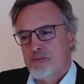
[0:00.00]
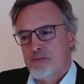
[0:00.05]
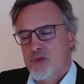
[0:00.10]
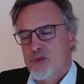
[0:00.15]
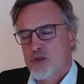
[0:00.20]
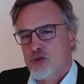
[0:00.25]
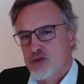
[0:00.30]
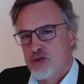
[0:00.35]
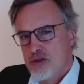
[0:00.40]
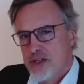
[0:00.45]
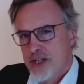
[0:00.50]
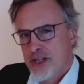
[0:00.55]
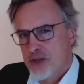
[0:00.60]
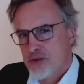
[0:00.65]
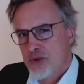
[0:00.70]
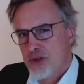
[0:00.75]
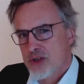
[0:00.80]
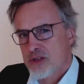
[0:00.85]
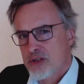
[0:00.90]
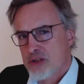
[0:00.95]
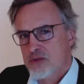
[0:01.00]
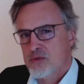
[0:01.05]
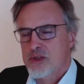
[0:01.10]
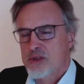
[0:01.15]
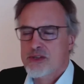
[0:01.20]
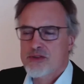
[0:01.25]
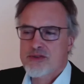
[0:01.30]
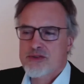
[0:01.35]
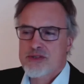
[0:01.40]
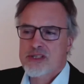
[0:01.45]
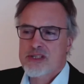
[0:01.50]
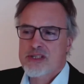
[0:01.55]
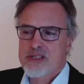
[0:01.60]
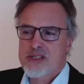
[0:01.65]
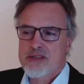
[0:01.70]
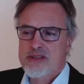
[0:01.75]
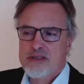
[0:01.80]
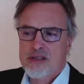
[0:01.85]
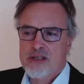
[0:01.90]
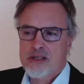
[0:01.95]
neural network which
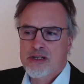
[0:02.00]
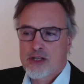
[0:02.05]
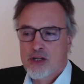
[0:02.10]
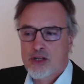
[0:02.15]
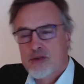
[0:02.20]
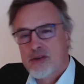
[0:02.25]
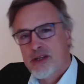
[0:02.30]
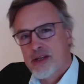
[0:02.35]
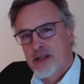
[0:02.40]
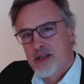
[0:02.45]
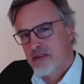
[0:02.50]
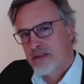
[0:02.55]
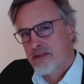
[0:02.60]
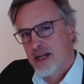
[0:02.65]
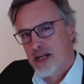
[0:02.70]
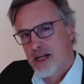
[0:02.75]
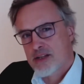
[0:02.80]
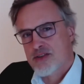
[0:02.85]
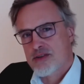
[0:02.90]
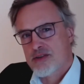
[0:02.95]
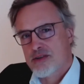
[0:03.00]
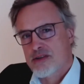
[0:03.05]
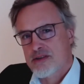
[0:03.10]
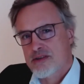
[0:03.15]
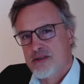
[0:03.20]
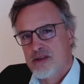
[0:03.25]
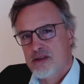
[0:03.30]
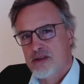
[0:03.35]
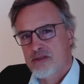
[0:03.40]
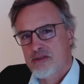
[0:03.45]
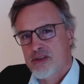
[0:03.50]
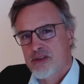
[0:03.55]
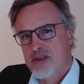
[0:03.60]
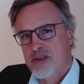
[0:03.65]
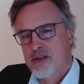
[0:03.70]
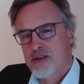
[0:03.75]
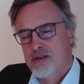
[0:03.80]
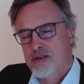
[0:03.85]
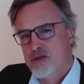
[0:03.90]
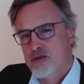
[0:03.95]
is looking at the actions of
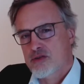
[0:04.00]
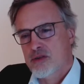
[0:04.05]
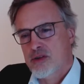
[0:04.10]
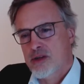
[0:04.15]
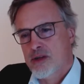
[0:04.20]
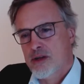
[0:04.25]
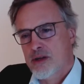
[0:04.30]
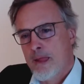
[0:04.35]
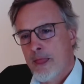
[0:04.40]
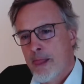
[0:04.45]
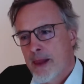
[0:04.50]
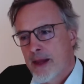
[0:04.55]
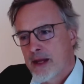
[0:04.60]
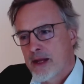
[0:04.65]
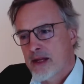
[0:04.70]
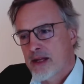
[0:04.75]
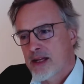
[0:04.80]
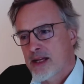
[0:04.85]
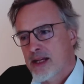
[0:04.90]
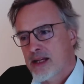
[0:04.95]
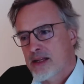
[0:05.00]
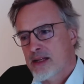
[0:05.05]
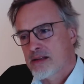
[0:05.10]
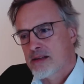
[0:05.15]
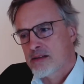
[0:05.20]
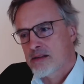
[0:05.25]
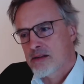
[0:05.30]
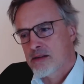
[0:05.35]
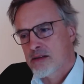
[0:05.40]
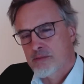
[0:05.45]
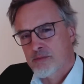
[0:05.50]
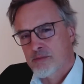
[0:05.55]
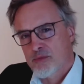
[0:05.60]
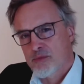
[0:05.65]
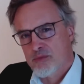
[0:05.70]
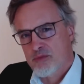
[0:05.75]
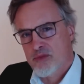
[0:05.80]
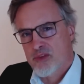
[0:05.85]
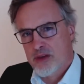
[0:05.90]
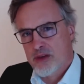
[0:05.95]
the controller and
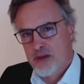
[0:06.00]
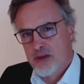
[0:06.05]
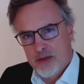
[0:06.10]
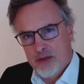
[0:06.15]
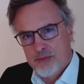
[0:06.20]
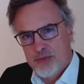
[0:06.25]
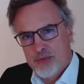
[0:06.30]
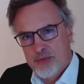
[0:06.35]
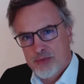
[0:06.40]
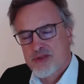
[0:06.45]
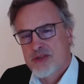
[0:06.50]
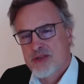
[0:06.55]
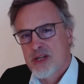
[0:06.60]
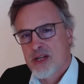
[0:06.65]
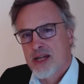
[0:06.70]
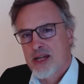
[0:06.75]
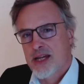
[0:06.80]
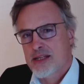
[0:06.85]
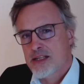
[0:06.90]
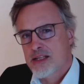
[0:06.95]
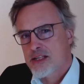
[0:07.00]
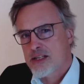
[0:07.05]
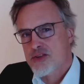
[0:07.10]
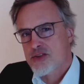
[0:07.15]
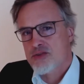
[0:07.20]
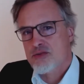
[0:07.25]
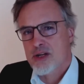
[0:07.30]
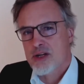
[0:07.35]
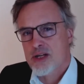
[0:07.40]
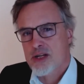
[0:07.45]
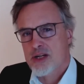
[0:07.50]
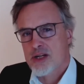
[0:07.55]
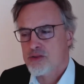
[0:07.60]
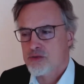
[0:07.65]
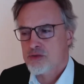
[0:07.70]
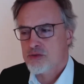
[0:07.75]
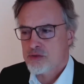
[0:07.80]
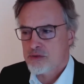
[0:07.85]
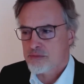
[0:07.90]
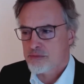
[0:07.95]
the inputs, and it is trying
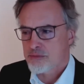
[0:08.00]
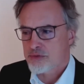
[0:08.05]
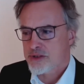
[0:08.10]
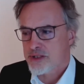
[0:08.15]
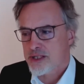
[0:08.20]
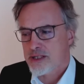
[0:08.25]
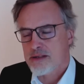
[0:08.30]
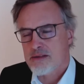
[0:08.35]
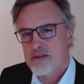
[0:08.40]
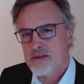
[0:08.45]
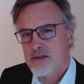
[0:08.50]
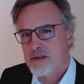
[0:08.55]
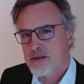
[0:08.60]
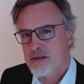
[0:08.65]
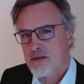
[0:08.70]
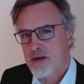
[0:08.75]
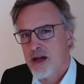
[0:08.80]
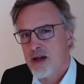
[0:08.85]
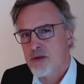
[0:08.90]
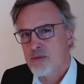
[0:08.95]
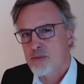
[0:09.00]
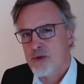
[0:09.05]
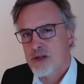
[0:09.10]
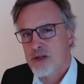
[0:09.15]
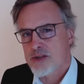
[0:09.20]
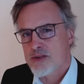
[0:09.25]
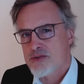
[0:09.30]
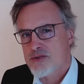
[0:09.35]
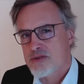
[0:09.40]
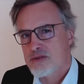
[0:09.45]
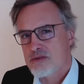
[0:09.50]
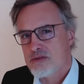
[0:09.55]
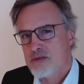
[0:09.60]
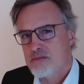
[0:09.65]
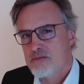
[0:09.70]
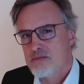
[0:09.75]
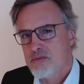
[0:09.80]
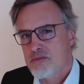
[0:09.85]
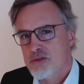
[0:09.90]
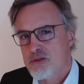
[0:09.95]
to predict how much
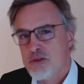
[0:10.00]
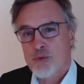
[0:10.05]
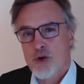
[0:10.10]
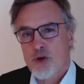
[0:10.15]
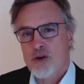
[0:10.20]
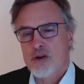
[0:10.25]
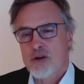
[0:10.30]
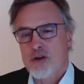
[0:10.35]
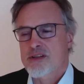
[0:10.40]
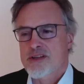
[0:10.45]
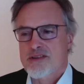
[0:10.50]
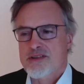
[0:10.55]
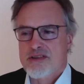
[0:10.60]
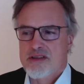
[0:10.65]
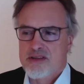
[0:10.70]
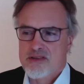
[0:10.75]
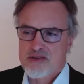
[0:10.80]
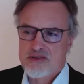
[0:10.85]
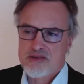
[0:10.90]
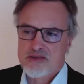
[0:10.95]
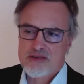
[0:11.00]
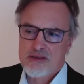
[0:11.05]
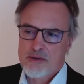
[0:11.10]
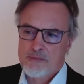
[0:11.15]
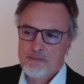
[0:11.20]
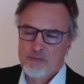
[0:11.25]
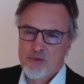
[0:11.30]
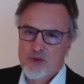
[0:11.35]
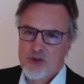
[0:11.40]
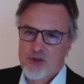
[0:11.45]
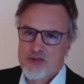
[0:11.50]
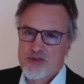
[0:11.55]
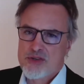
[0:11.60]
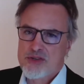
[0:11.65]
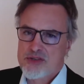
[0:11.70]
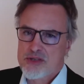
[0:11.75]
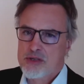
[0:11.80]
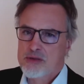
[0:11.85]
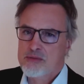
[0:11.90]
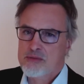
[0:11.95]
reward is this
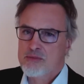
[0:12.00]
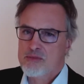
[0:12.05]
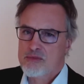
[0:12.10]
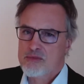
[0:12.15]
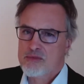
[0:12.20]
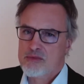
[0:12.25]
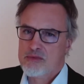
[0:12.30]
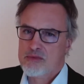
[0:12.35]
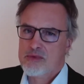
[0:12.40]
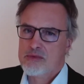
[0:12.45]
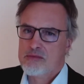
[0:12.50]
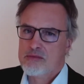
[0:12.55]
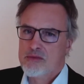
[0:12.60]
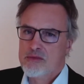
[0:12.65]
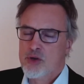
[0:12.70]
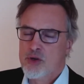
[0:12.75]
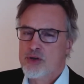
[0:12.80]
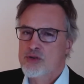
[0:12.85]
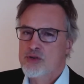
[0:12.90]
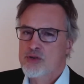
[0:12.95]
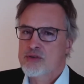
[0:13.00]
system going to